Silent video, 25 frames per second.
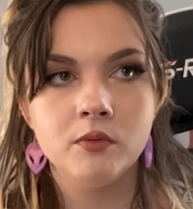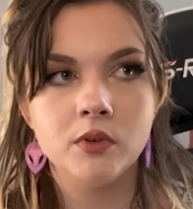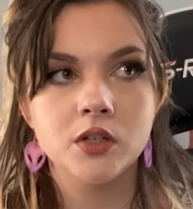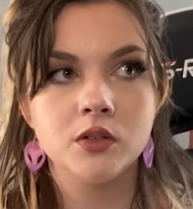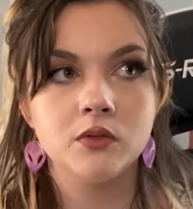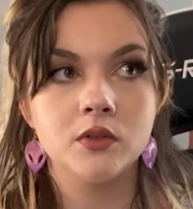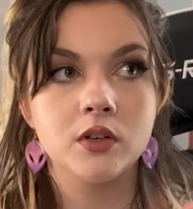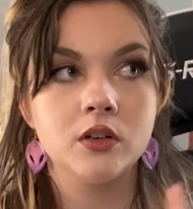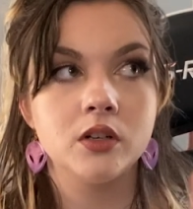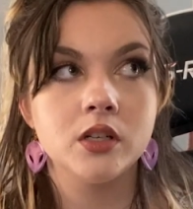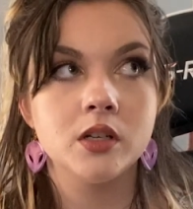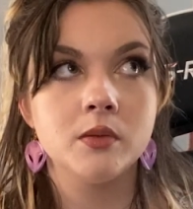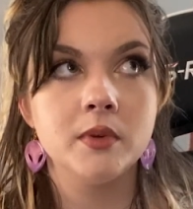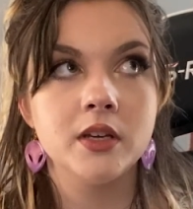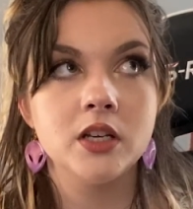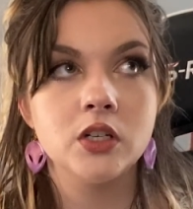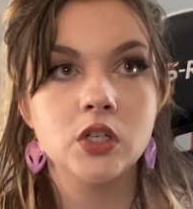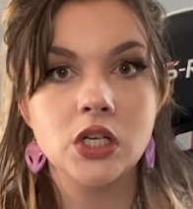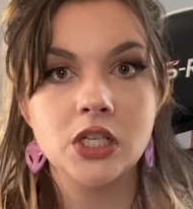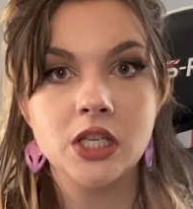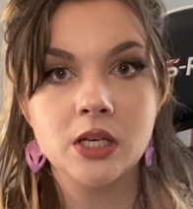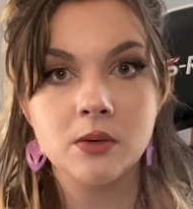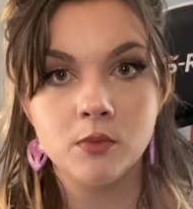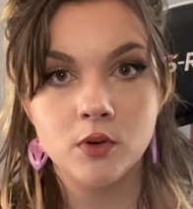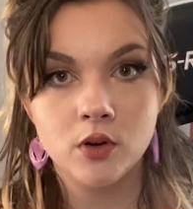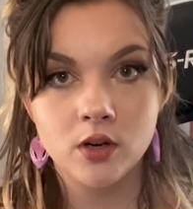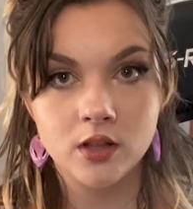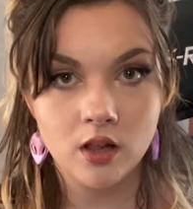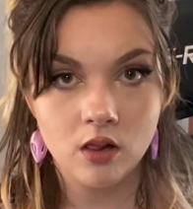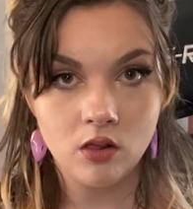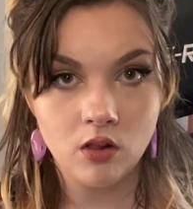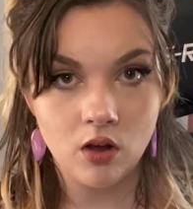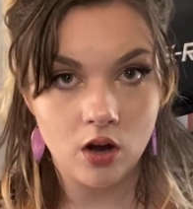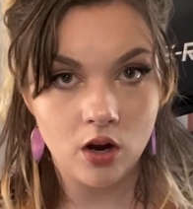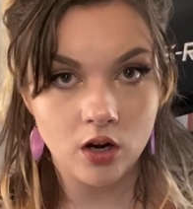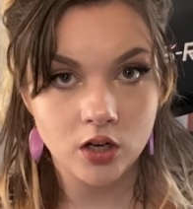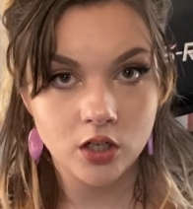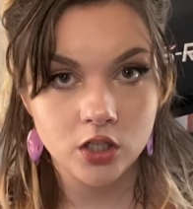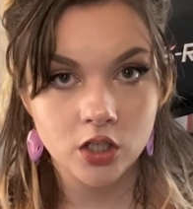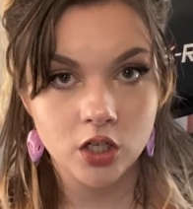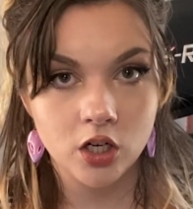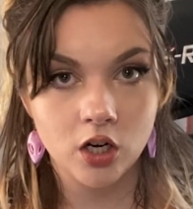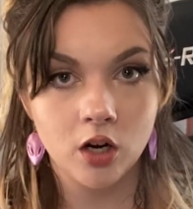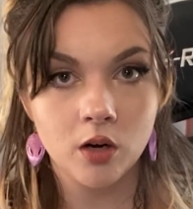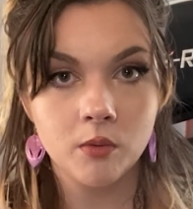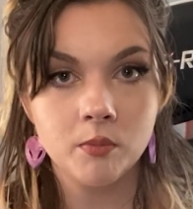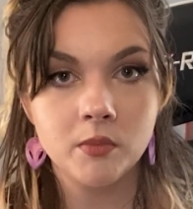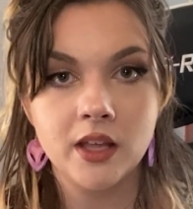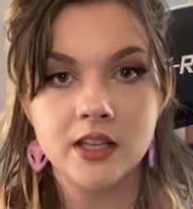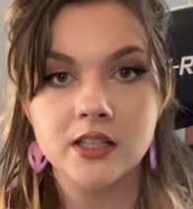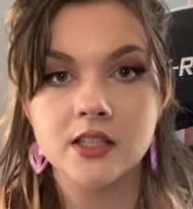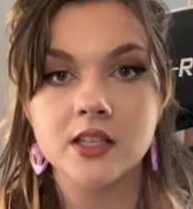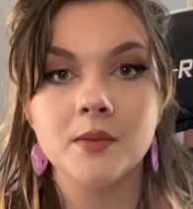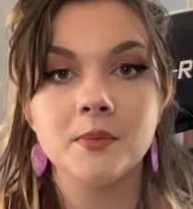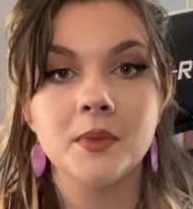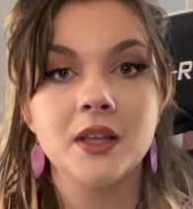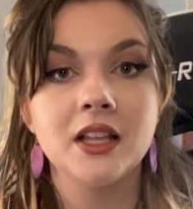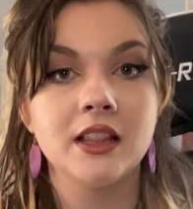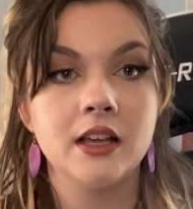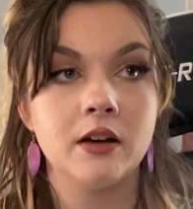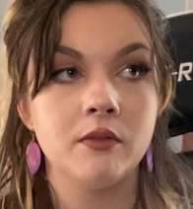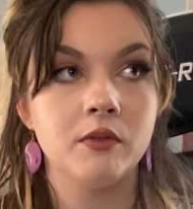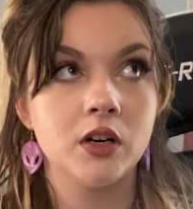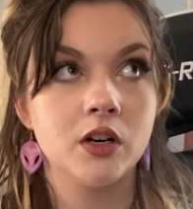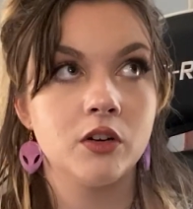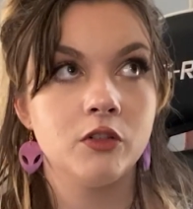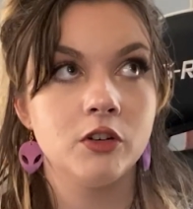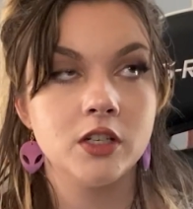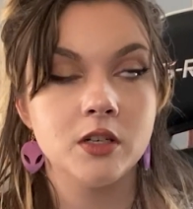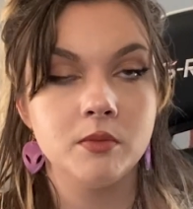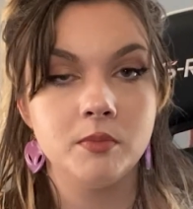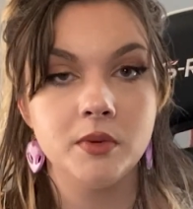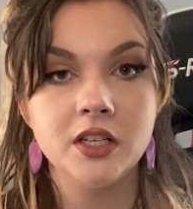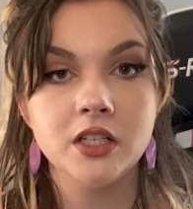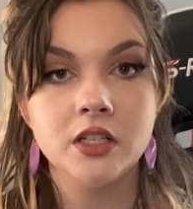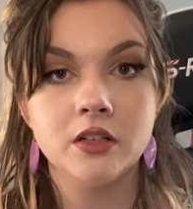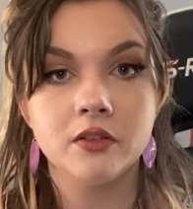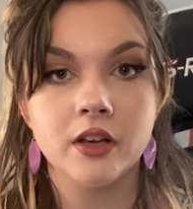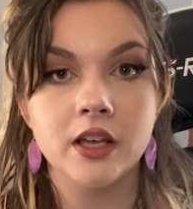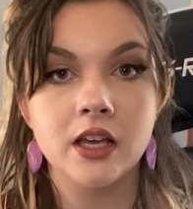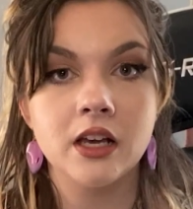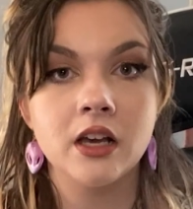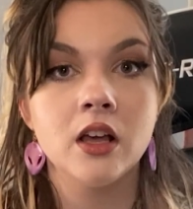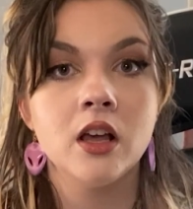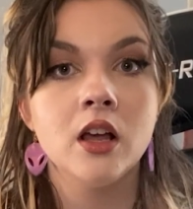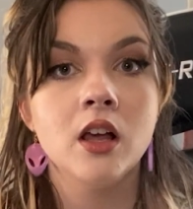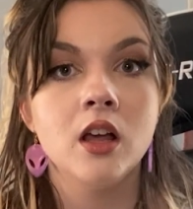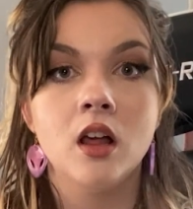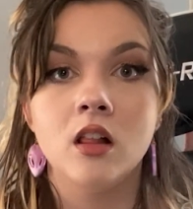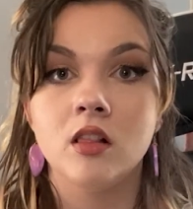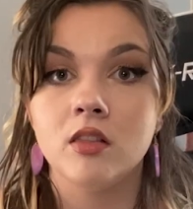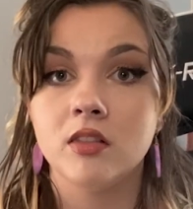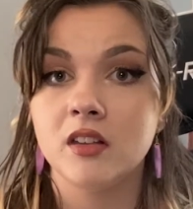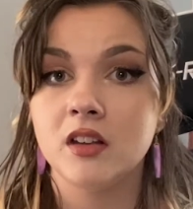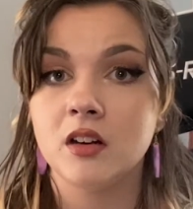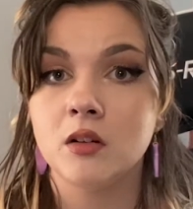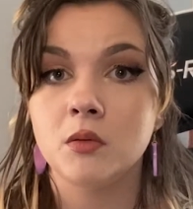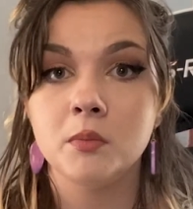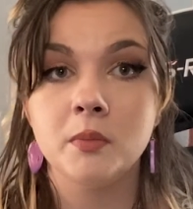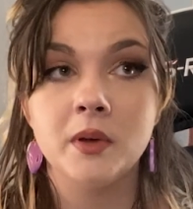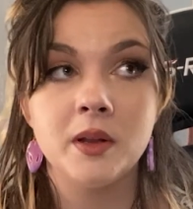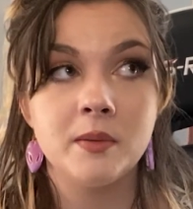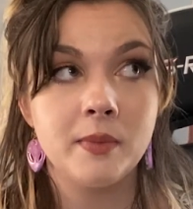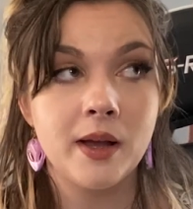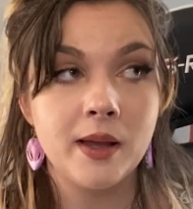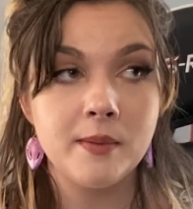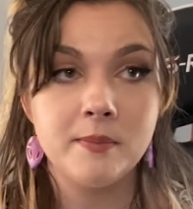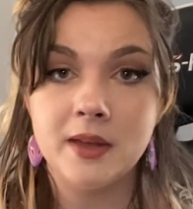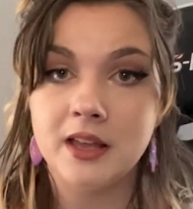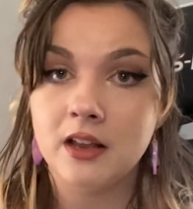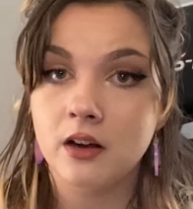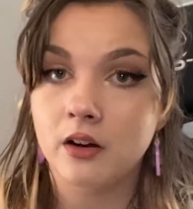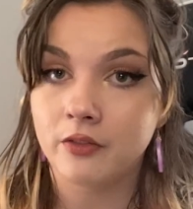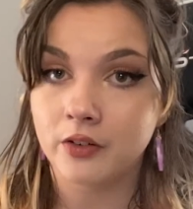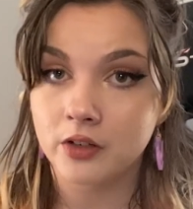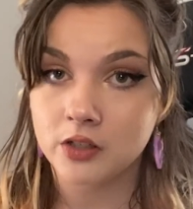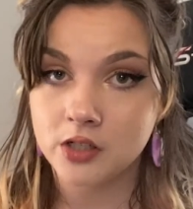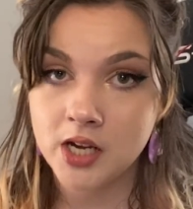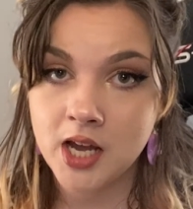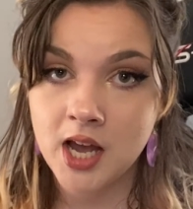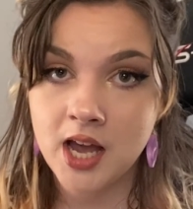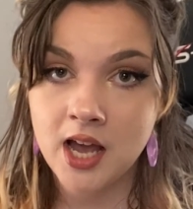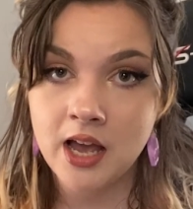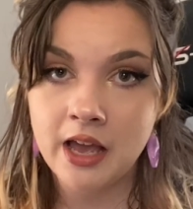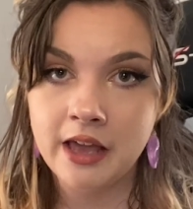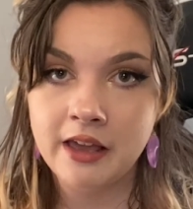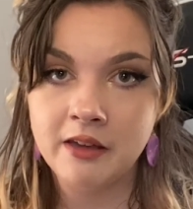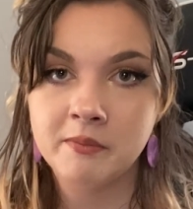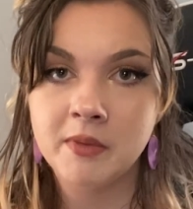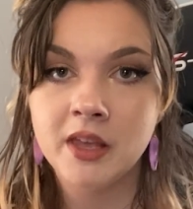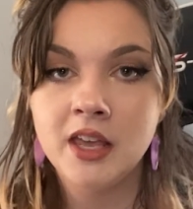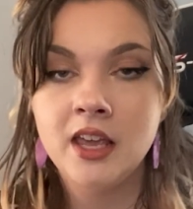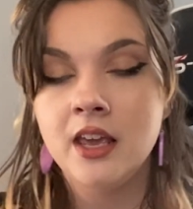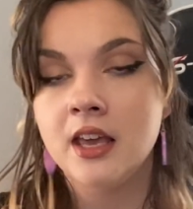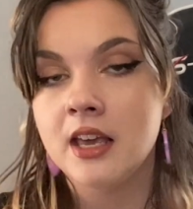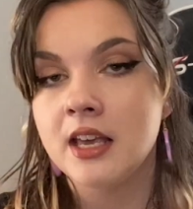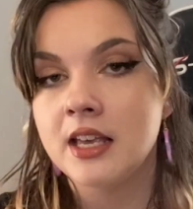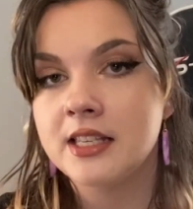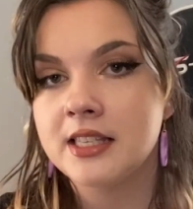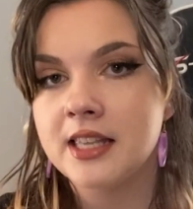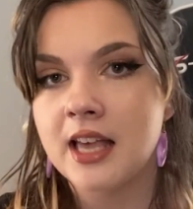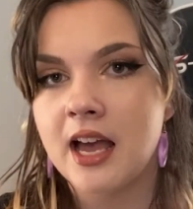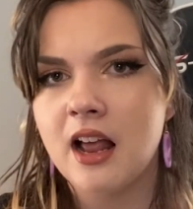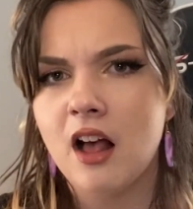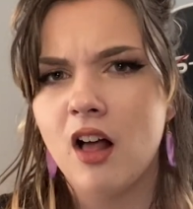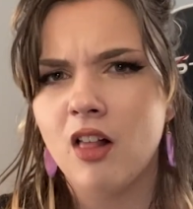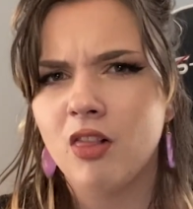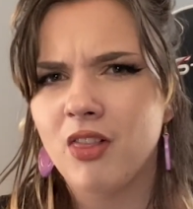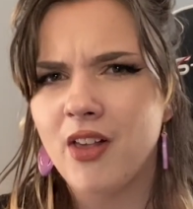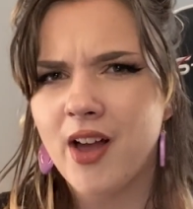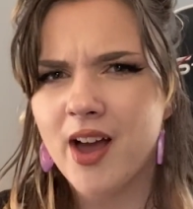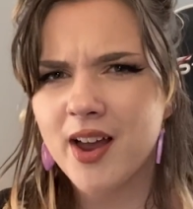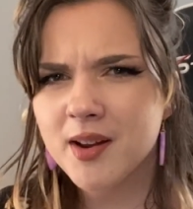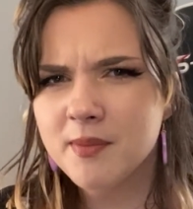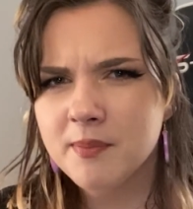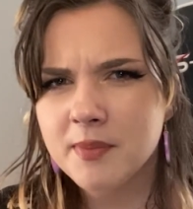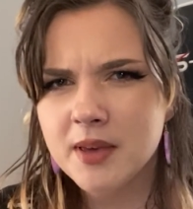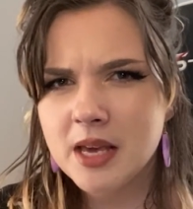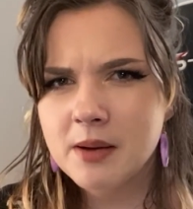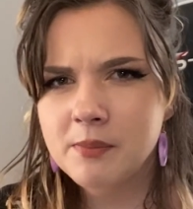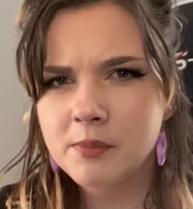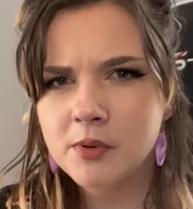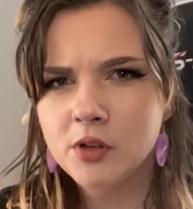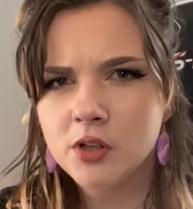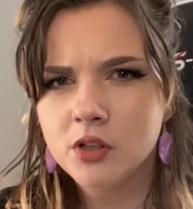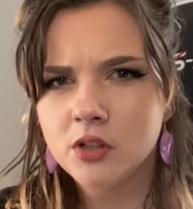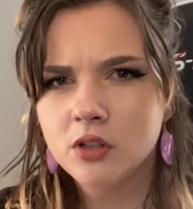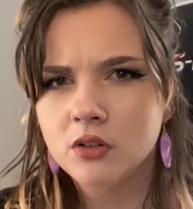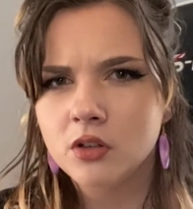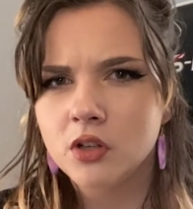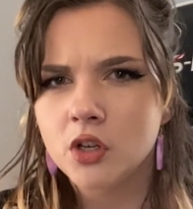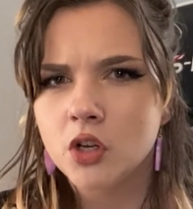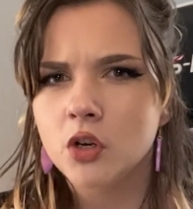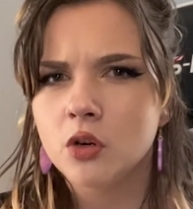which we're going to be addressing more in the long term, that's something that we're going to be doing little bit by bit over time, is that a lot of people